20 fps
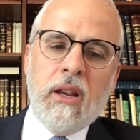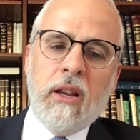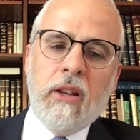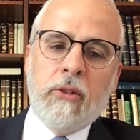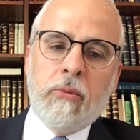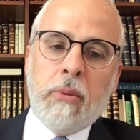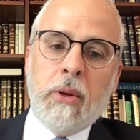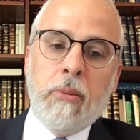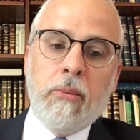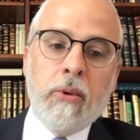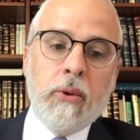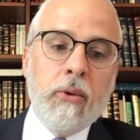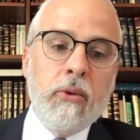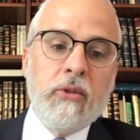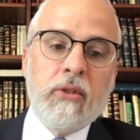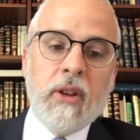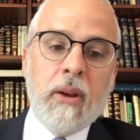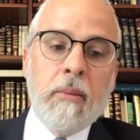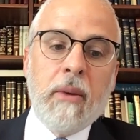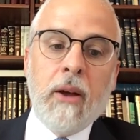as people who
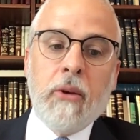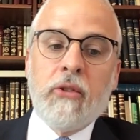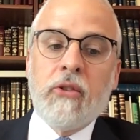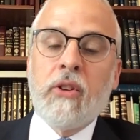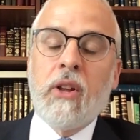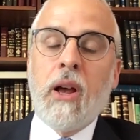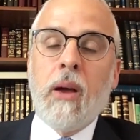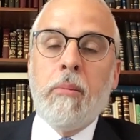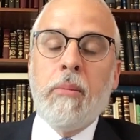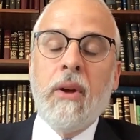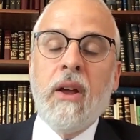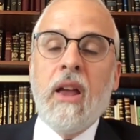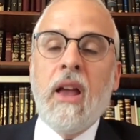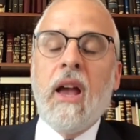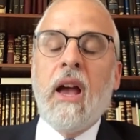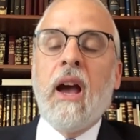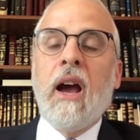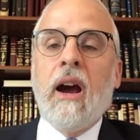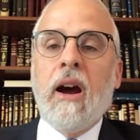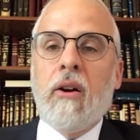somehow stop
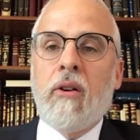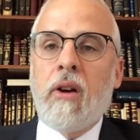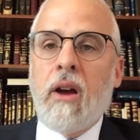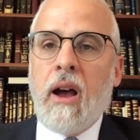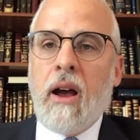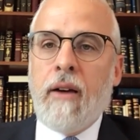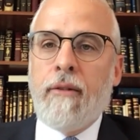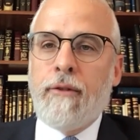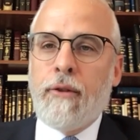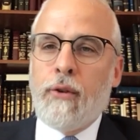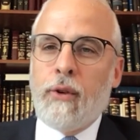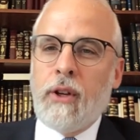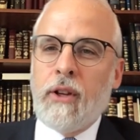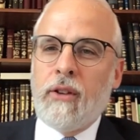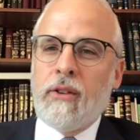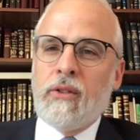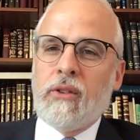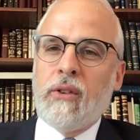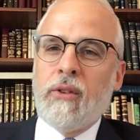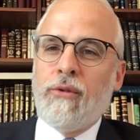our
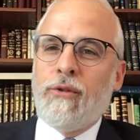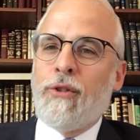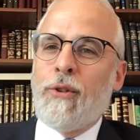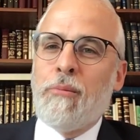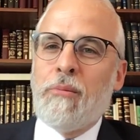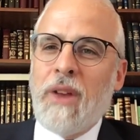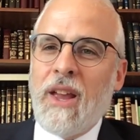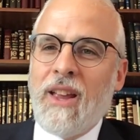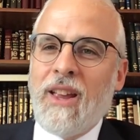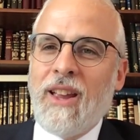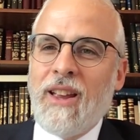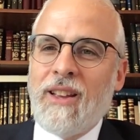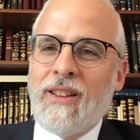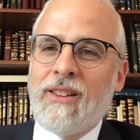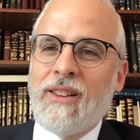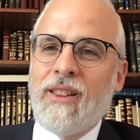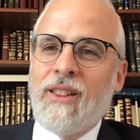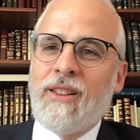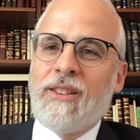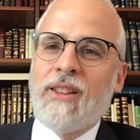offerings from making
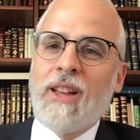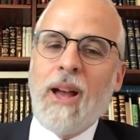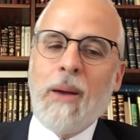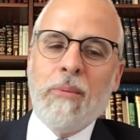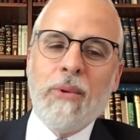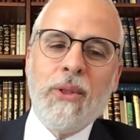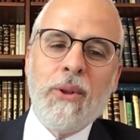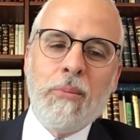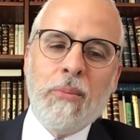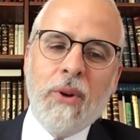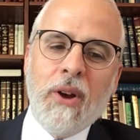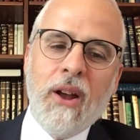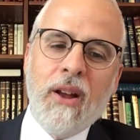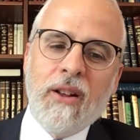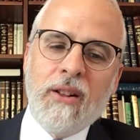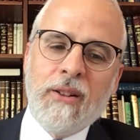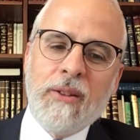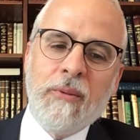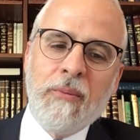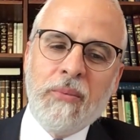it to the top of the
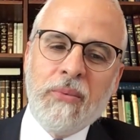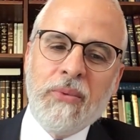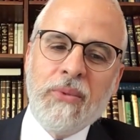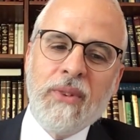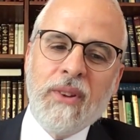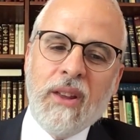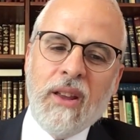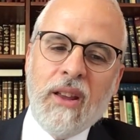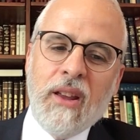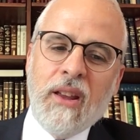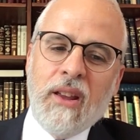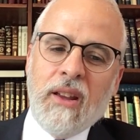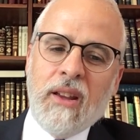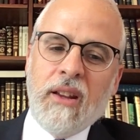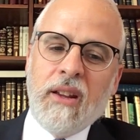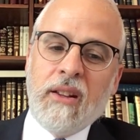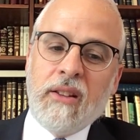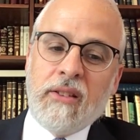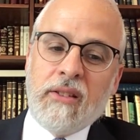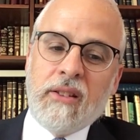pile.
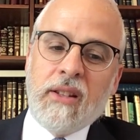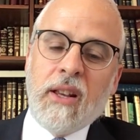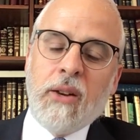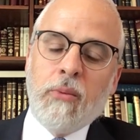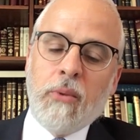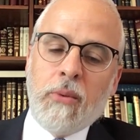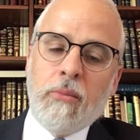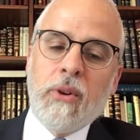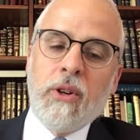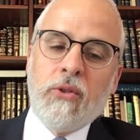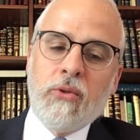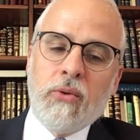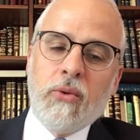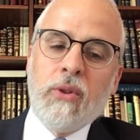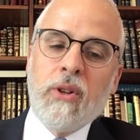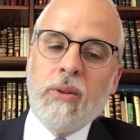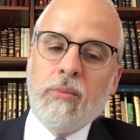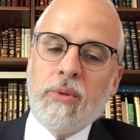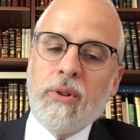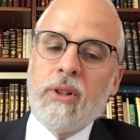Instead, when we
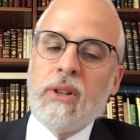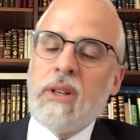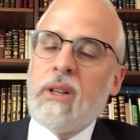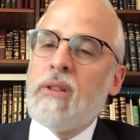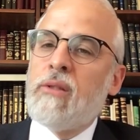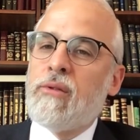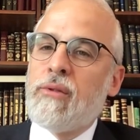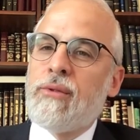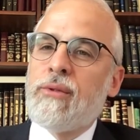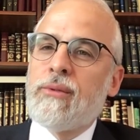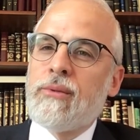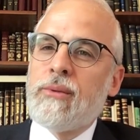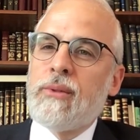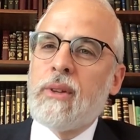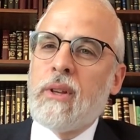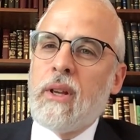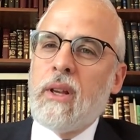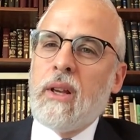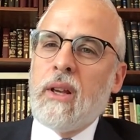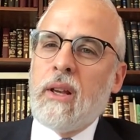truly believe
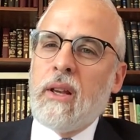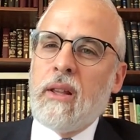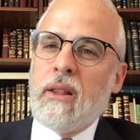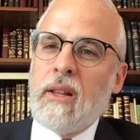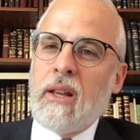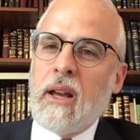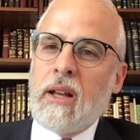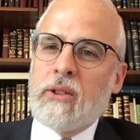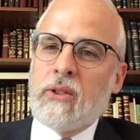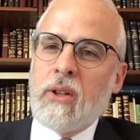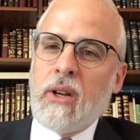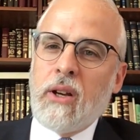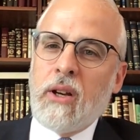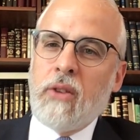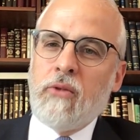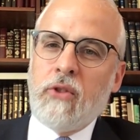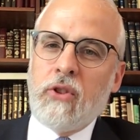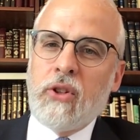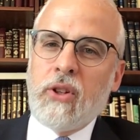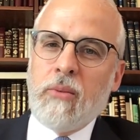in the Ato
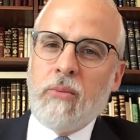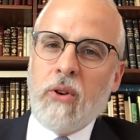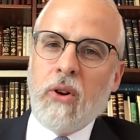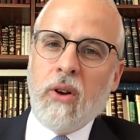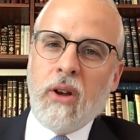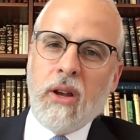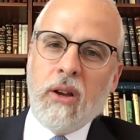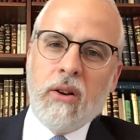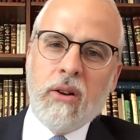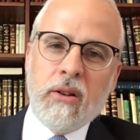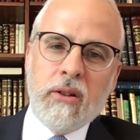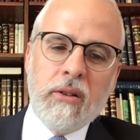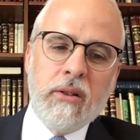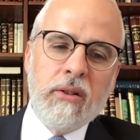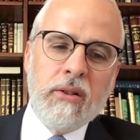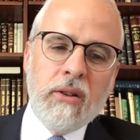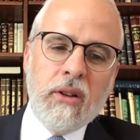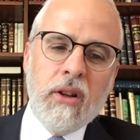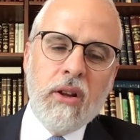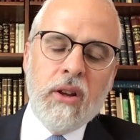Echad V'Shimcha Echad,
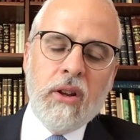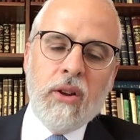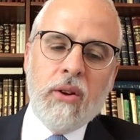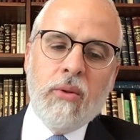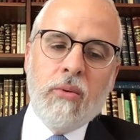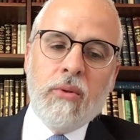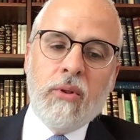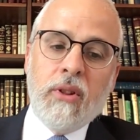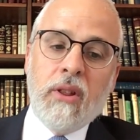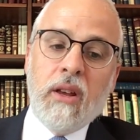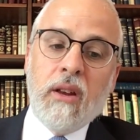we're